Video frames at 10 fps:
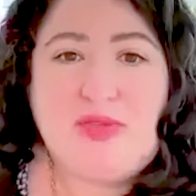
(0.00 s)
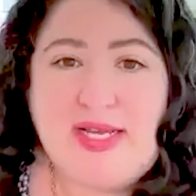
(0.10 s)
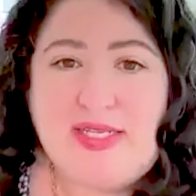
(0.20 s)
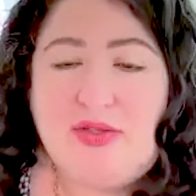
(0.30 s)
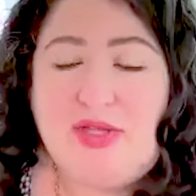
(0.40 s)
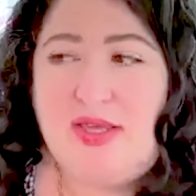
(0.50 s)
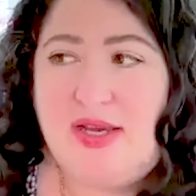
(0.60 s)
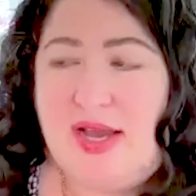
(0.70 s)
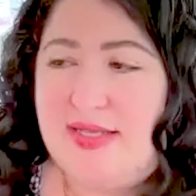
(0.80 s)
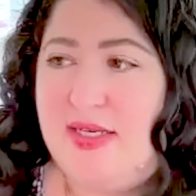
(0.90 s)
that's the
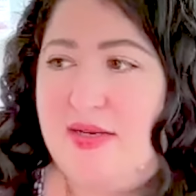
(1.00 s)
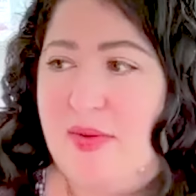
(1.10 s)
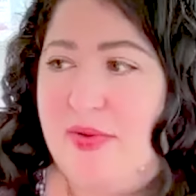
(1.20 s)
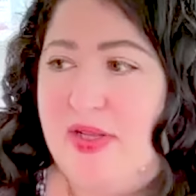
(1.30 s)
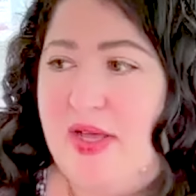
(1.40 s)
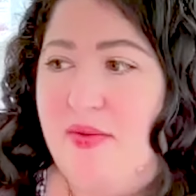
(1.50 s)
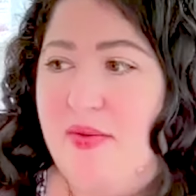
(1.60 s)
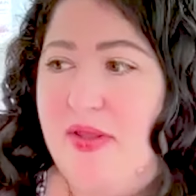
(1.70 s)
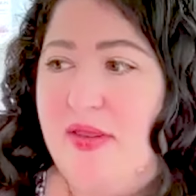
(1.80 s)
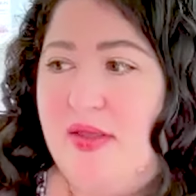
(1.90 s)
thing I see come up a lot
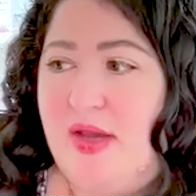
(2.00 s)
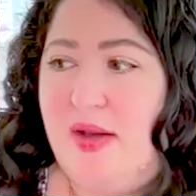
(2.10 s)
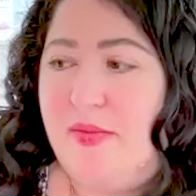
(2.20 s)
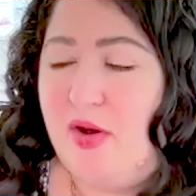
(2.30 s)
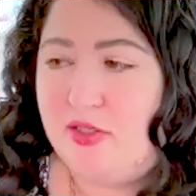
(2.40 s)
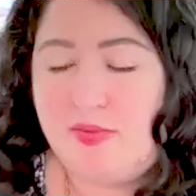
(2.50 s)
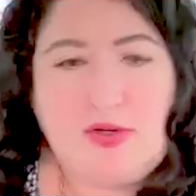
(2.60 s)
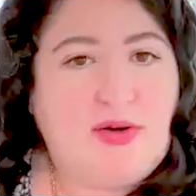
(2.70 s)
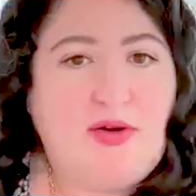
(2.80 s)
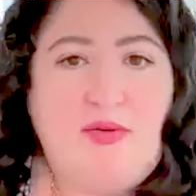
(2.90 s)
with
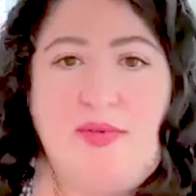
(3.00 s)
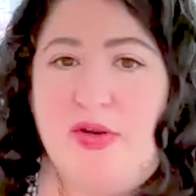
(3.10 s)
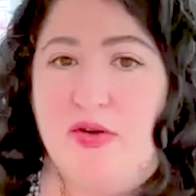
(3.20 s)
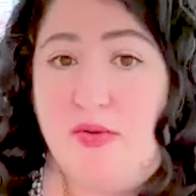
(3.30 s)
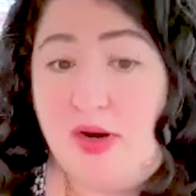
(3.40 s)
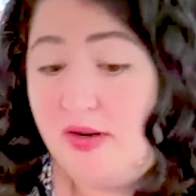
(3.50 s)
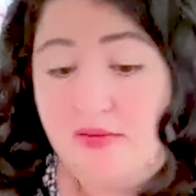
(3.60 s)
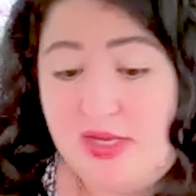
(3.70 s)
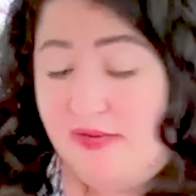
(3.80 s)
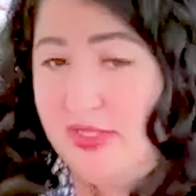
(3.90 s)
entrepreneurial women who
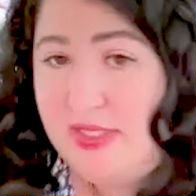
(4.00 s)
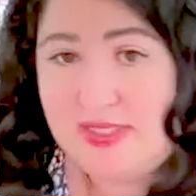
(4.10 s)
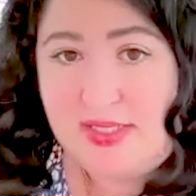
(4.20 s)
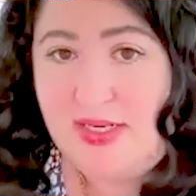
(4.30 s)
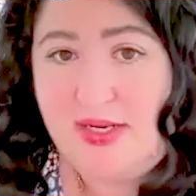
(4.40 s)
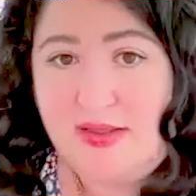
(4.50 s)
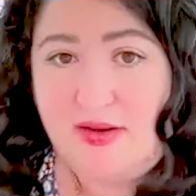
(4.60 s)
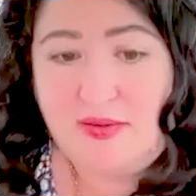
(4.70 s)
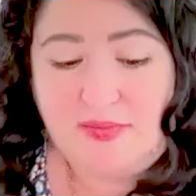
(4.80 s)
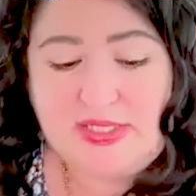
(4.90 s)
are even succeeding in
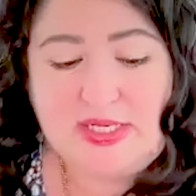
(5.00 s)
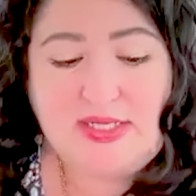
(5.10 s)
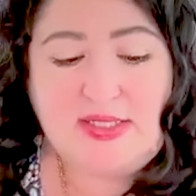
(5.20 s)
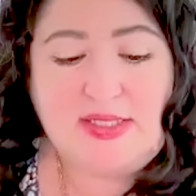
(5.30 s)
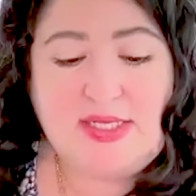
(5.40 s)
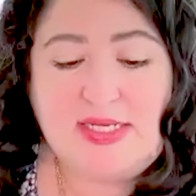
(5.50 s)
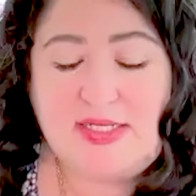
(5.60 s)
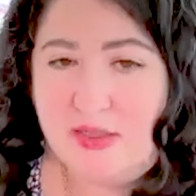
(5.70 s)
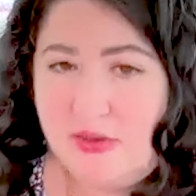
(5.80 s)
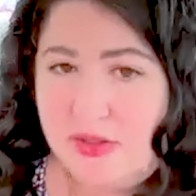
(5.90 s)
their business is like,
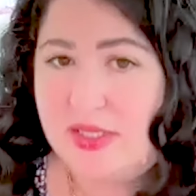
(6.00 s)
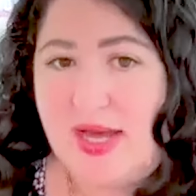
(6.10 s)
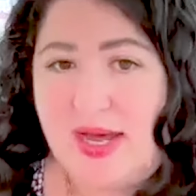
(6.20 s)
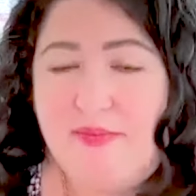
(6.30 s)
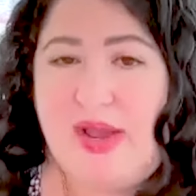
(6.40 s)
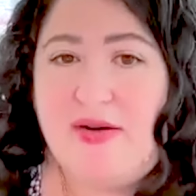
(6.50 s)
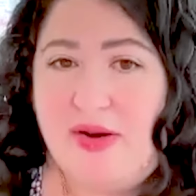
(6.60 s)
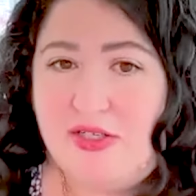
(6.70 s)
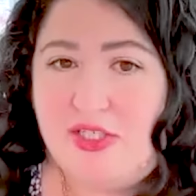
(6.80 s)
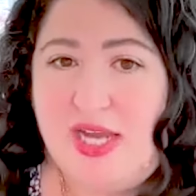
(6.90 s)
still there's a lot of
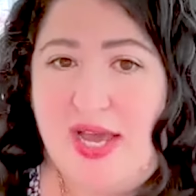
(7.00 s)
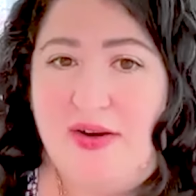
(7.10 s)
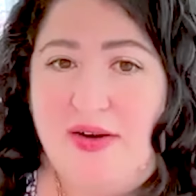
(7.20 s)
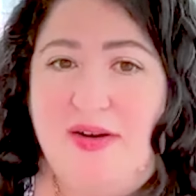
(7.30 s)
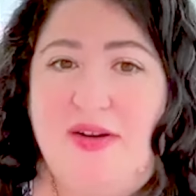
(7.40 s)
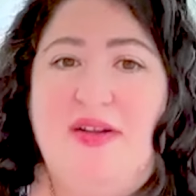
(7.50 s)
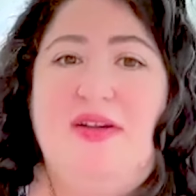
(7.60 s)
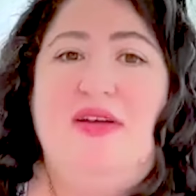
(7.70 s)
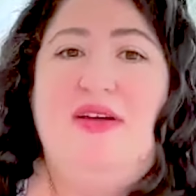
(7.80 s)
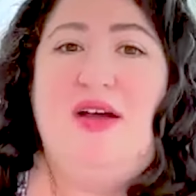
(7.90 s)
background chatter
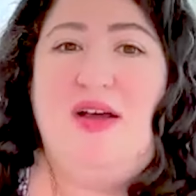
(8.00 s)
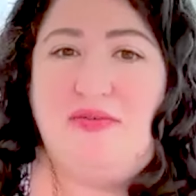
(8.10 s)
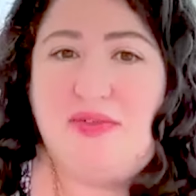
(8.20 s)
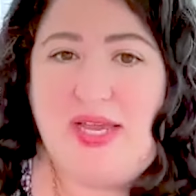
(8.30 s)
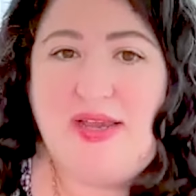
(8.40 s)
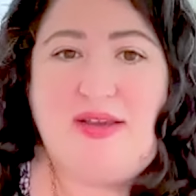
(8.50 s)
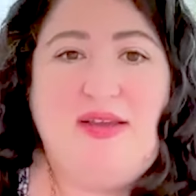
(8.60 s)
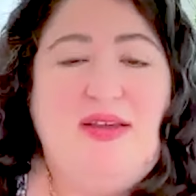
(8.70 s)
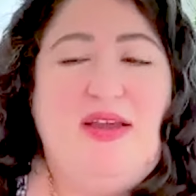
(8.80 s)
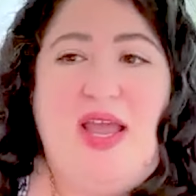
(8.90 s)
of
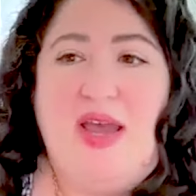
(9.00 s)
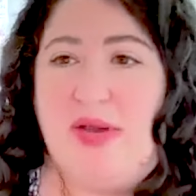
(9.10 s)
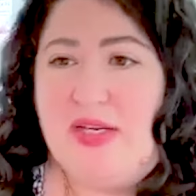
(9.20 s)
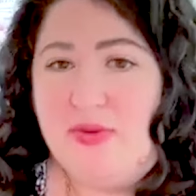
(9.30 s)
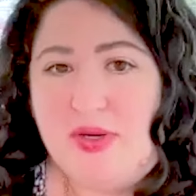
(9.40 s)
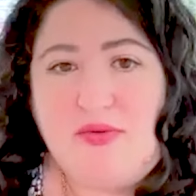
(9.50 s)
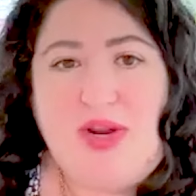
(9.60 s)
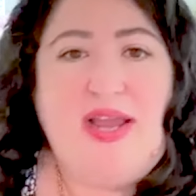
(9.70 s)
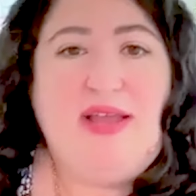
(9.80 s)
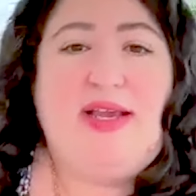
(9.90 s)
like, am I doing it
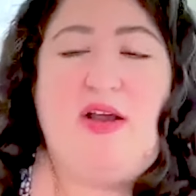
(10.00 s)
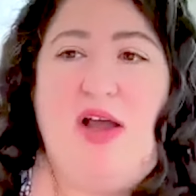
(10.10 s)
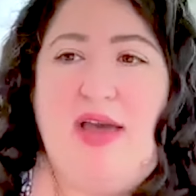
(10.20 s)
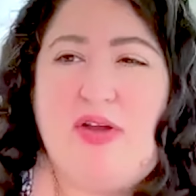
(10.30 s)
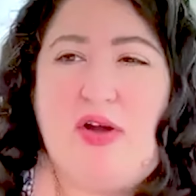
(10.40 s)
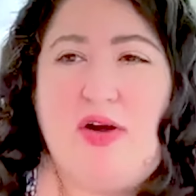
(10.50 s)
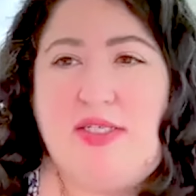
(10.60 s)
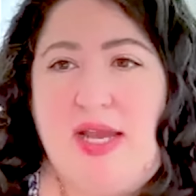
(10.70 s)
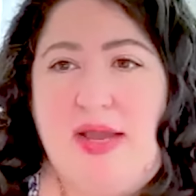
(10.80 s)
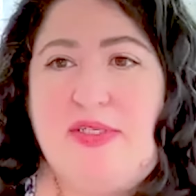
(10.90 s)
right? Like having a
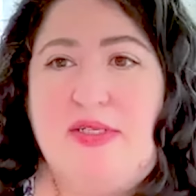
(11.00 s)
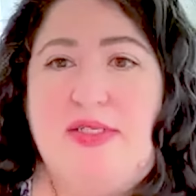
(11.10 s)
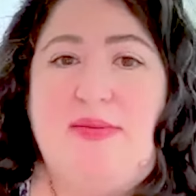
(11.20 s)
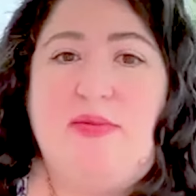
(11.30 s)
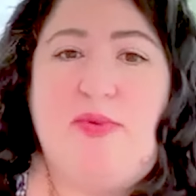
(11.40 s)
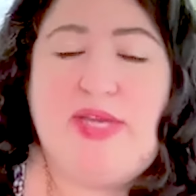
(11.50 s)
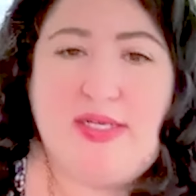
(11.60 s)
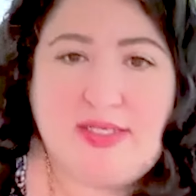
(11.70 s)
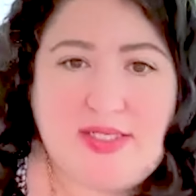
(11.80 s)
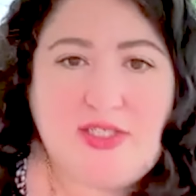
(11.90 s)
hard time sometimes
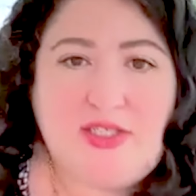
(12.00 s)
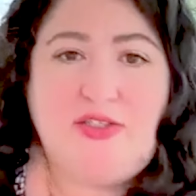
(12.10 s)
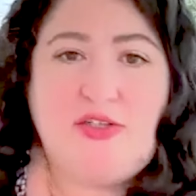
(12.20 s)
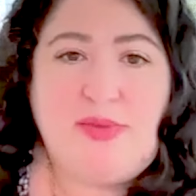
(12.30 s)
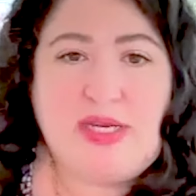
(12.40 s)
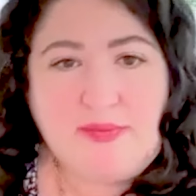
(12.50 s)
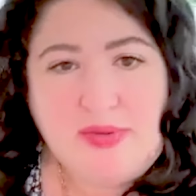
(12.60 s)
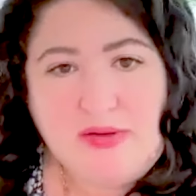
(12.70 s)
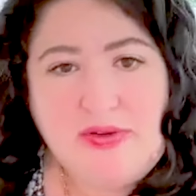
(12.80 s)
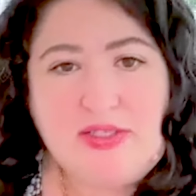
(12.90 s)
making decisions or making
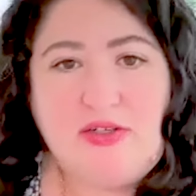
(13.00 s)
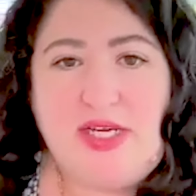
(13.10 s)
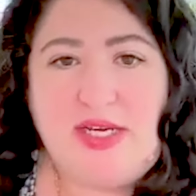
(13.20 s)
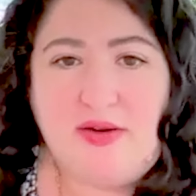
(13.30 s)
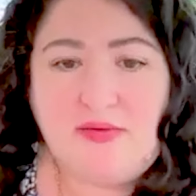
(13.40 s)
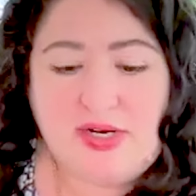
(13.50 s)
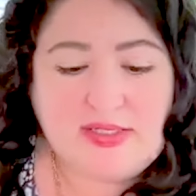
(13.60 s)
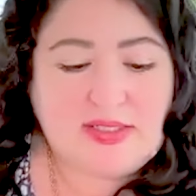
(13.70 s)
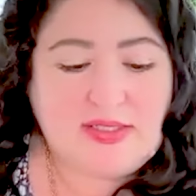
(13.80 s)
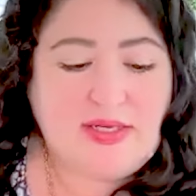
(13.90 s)
pivots or taking
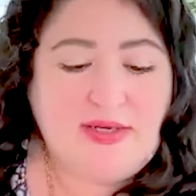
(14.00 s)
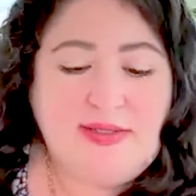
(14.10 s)
risks